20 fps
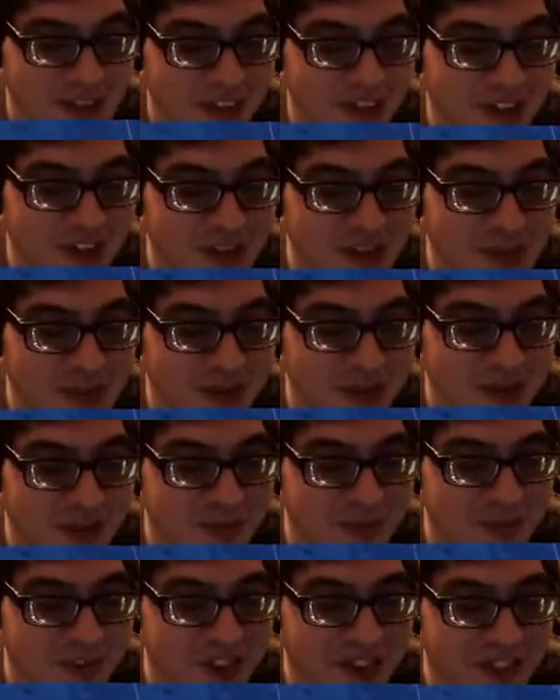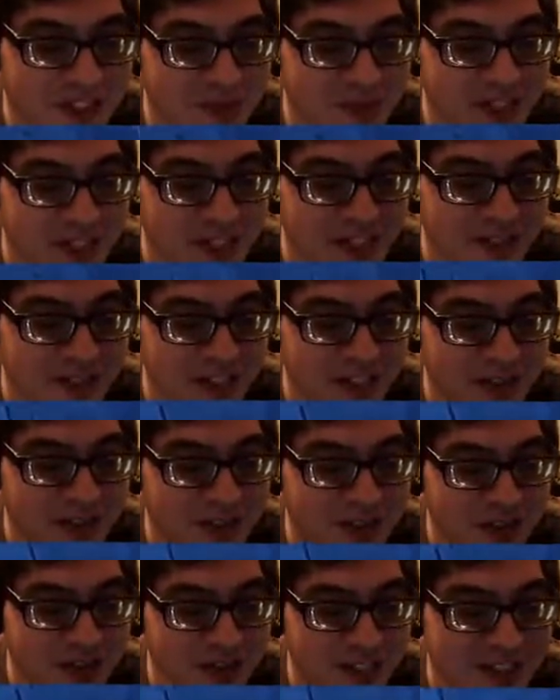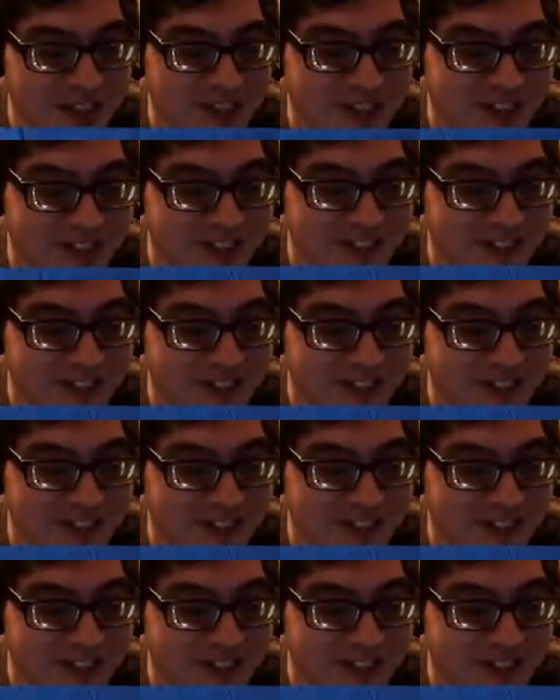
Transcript: that always makes me feel kind of bad for that robot.